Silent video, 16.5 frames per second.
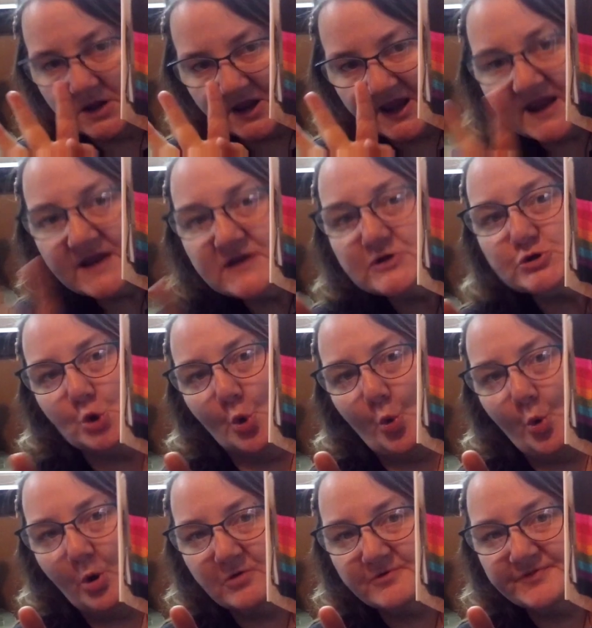
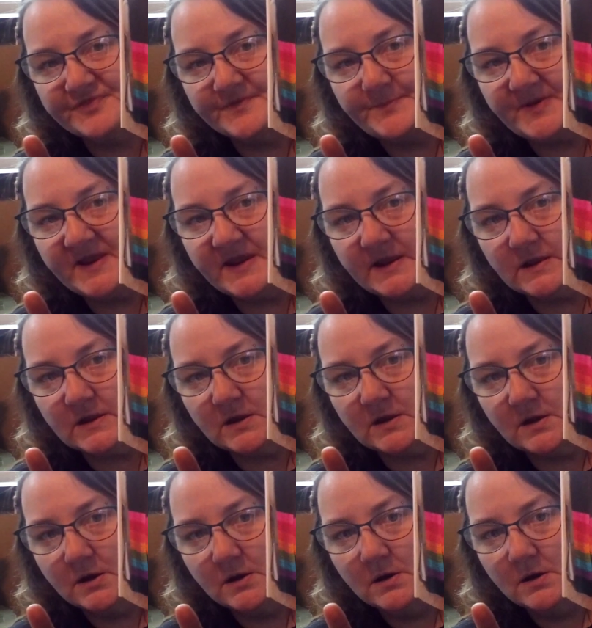Ignore the pink.
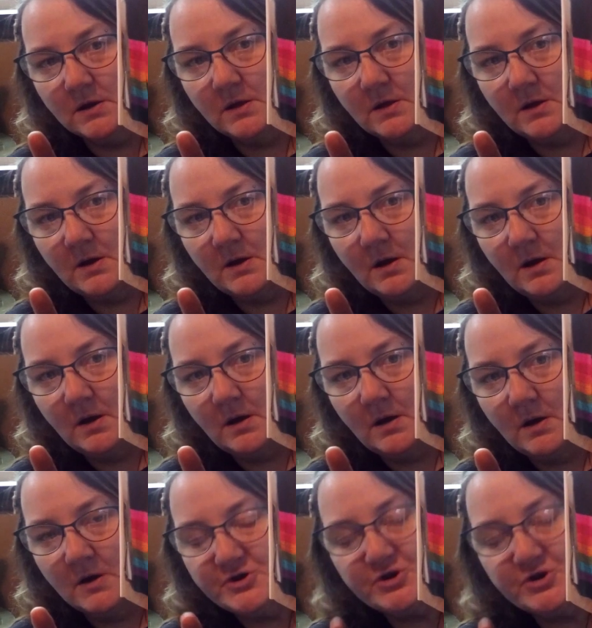
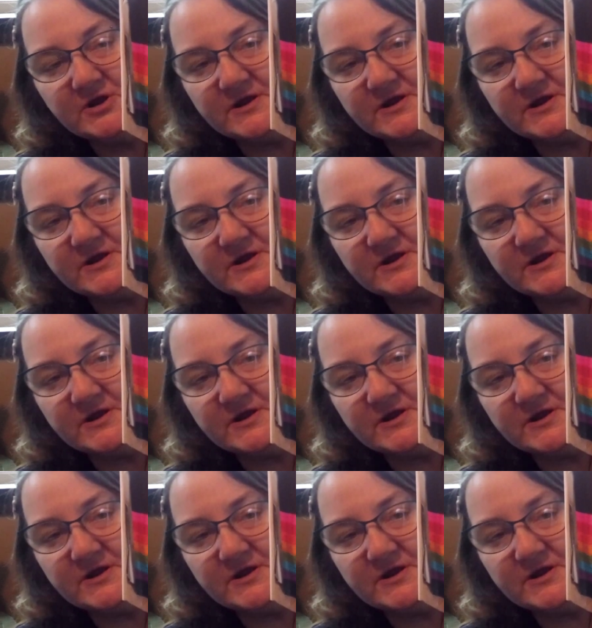You